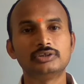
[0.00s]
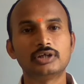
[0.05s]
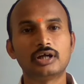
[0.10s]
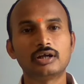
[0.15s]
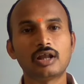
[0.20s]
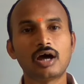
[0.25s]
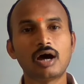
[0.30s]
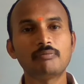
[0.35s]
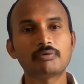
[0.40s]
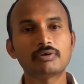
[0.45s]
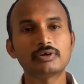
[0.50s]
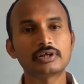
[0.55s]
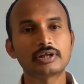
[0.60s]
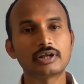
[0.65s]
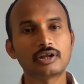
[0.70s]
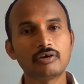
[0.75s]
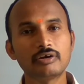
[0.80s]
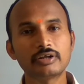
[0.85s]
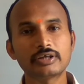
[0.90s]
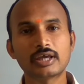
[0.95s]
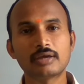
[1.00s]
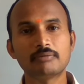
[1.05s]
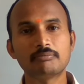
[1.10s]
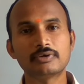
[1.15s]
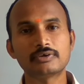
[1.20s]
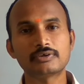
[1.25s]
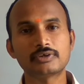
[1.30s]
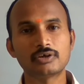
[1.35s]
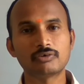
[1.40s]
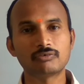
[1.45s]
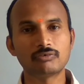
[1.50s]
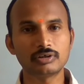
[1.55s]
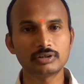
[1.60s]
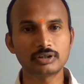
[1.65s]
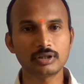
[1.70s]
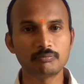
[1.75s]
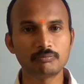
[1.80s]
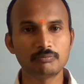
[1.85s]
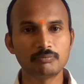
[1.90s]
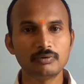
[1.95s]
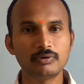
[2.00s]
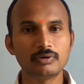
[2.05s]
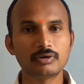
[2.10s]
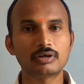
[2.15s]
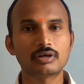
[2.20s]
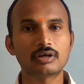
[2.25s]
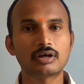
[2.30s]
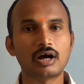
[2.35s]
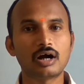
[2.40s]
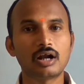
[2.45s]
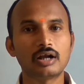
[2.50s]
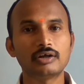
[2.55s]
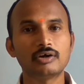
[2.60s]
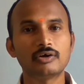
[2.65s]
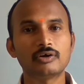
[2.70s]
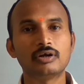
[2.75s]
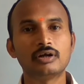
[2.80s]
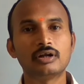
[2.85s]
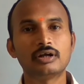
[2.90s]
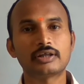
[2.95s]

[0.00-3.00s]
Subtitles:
John Doppler was a renowned chemist. He wrote the book called